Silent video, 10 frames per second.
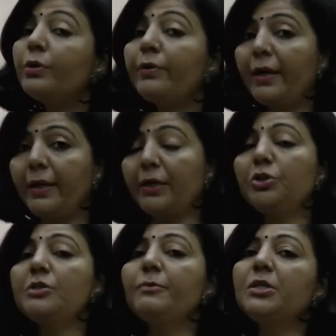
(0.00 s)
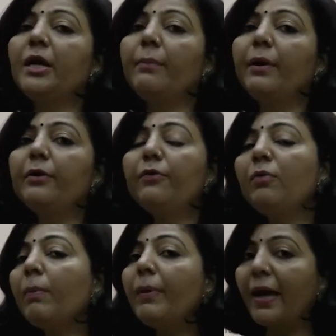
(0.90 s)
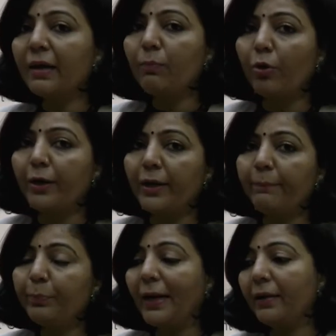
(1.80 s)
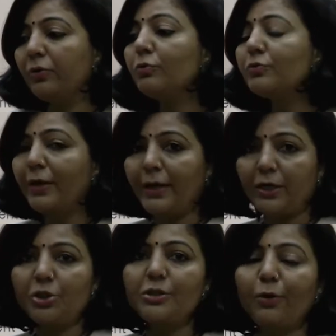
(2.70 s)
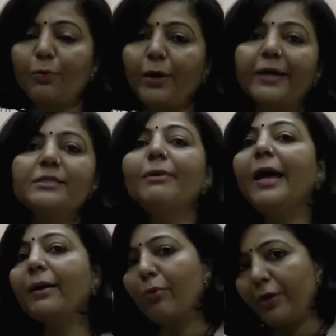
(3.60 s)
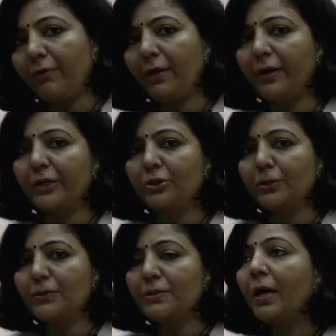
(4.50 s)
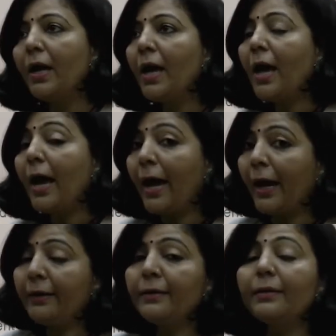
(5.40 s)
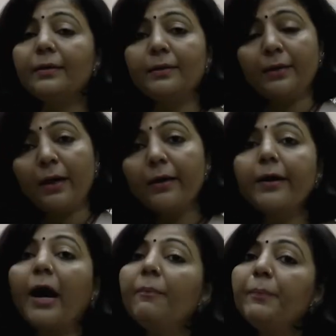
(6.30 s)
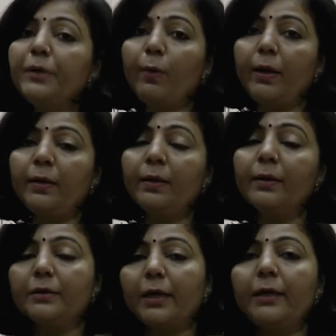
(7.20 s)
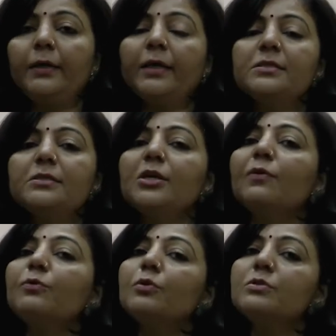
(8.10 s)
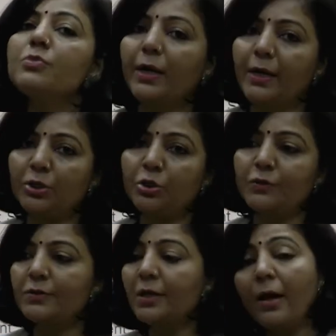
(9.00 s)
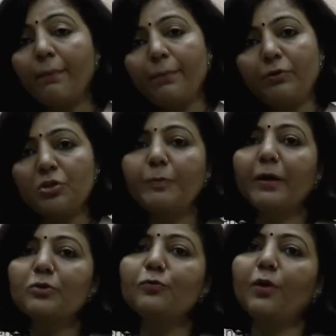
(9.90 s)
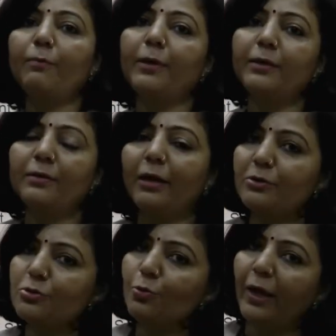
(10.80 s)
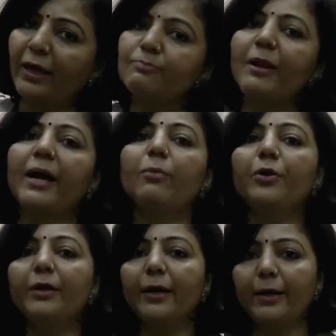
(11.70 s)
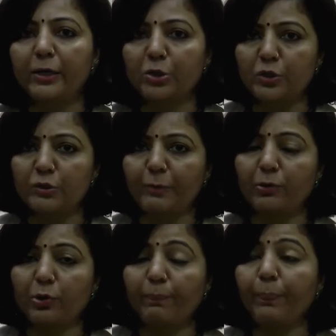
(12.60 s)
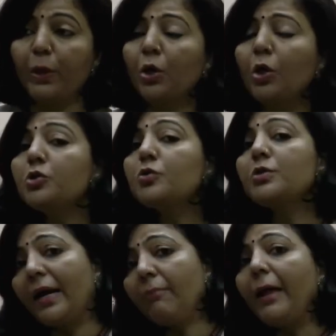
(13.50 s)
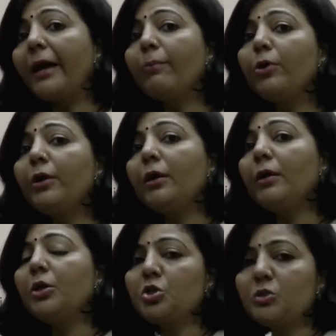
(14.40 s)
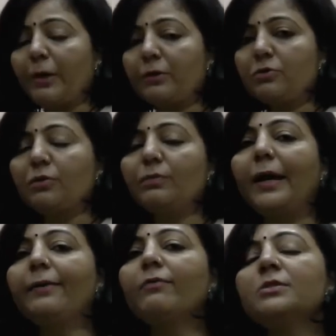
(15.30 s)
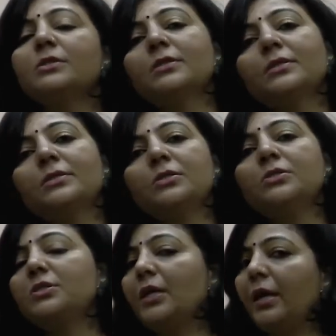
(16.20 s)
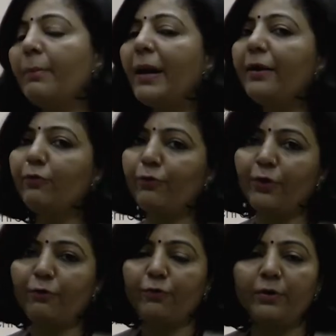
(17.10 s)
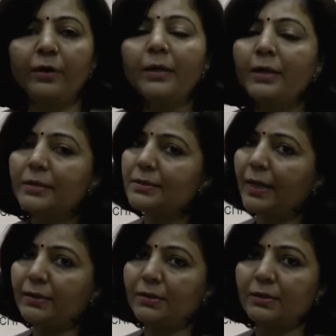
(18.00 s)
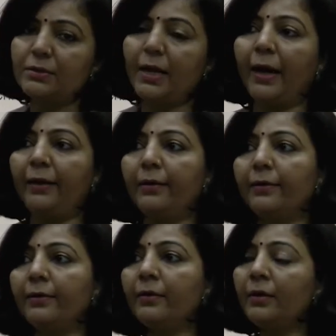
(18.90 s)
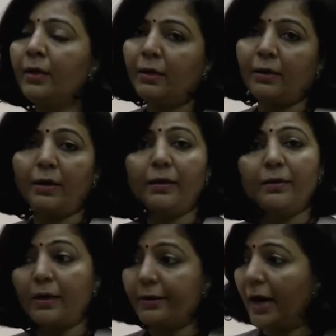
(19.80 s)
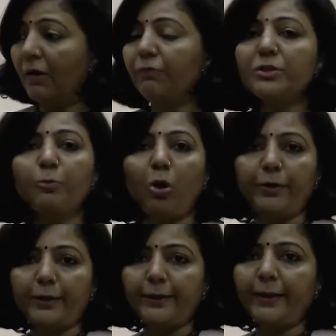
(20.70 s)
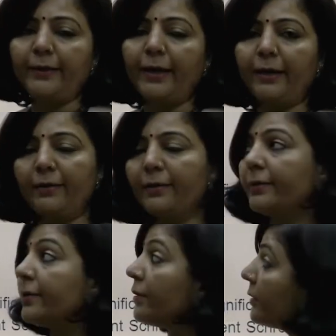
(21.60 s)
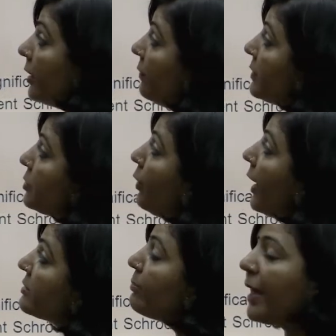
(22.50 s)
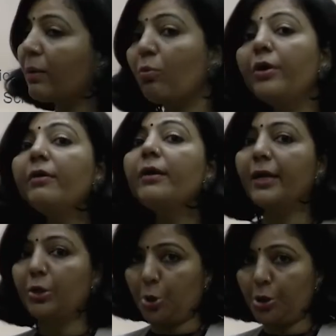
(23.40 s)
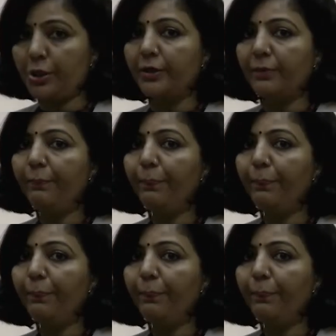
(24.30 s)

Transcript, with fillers: radiations which are emitted from a black body, that, those radiations are known as black body radiations. And uh, a graph between the intensity of those radiations with respect to wavelength that is known as black body radiation spectrum. So that black body radiation spectrum that was discussed in detail by different different scientists and uh, a, a, graph was plotted and that uh, curve is known as black body radiation curve